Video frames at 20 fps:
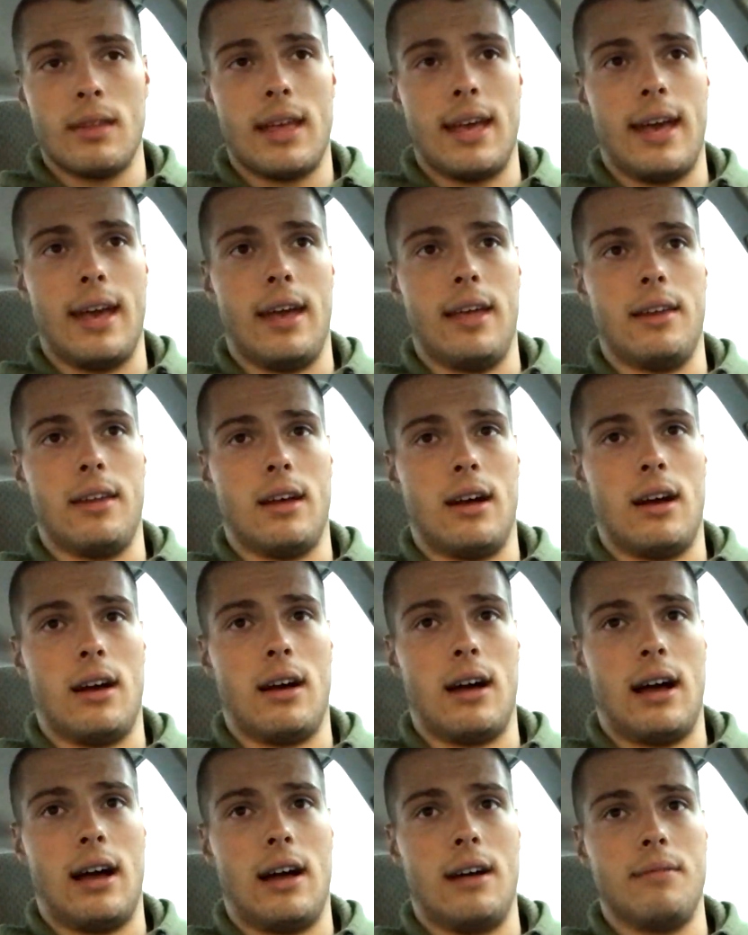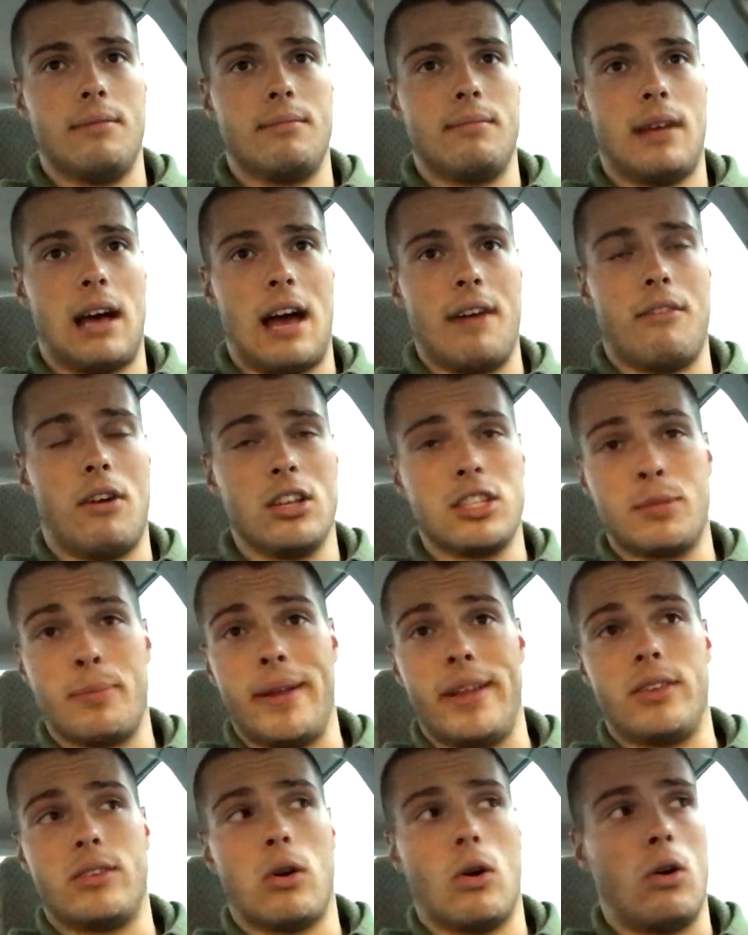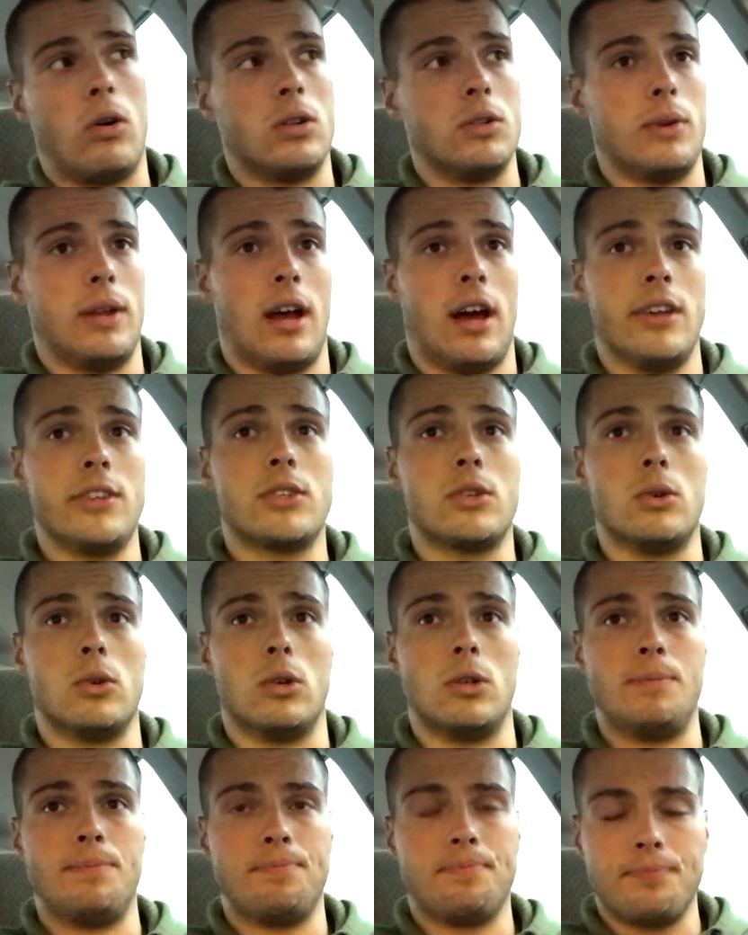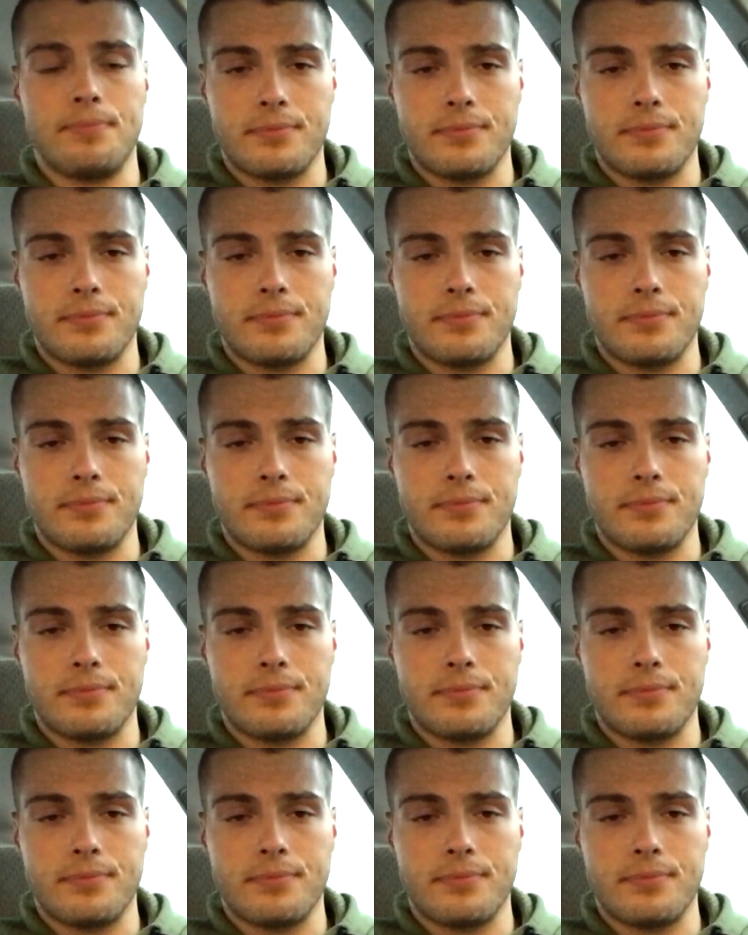And I've also been told in high school